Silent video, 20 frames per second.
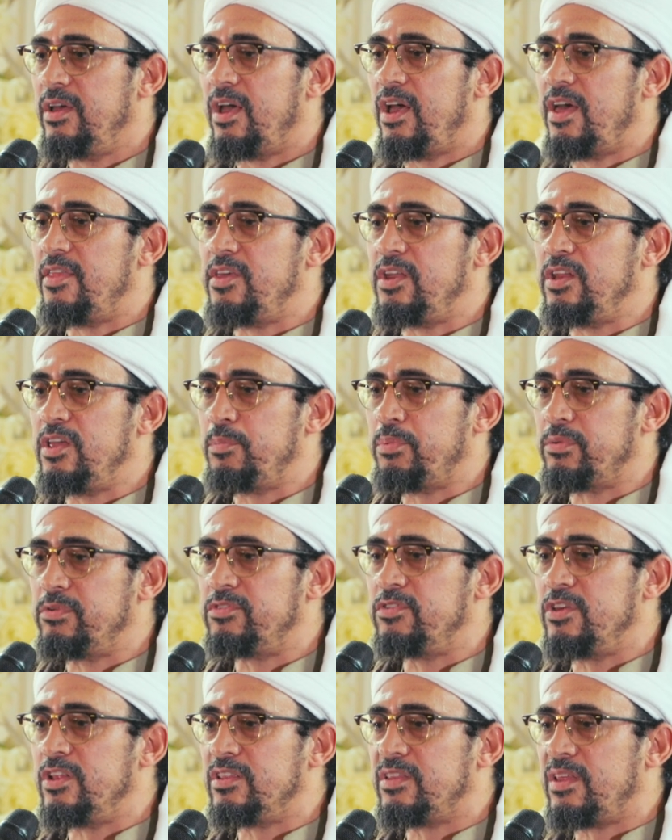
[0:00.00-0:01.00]
and that he
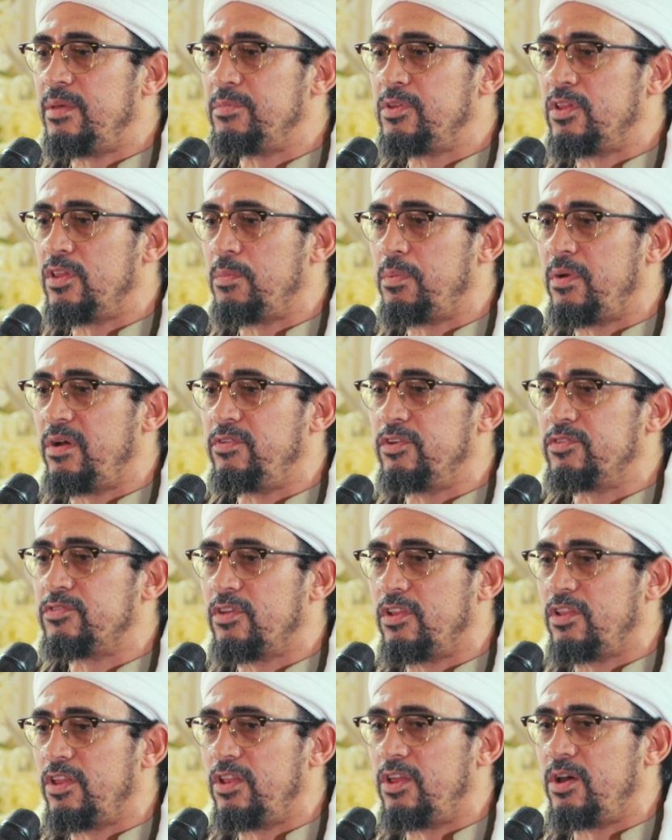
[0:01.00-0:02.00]
present them to the Prophet
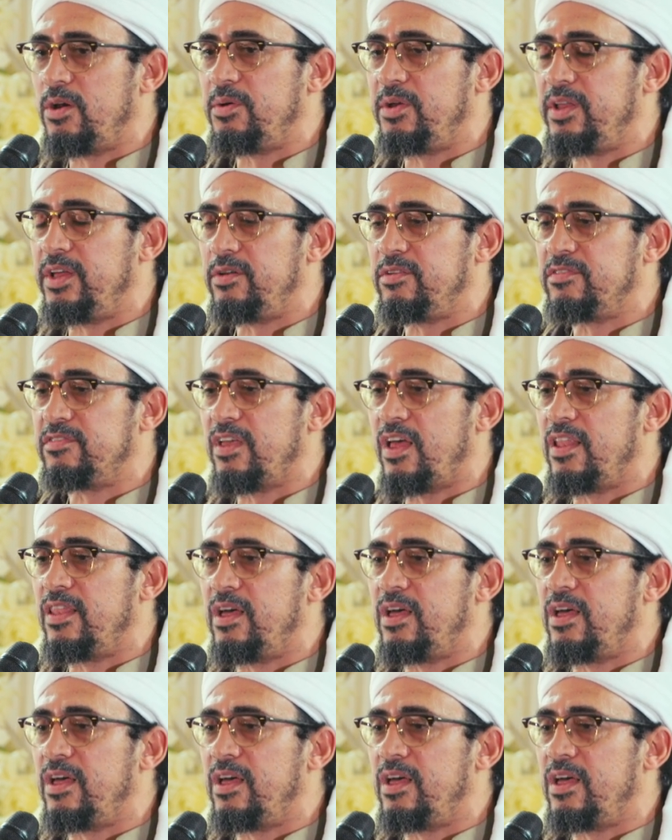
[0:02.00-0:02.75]
sallallahu alayhi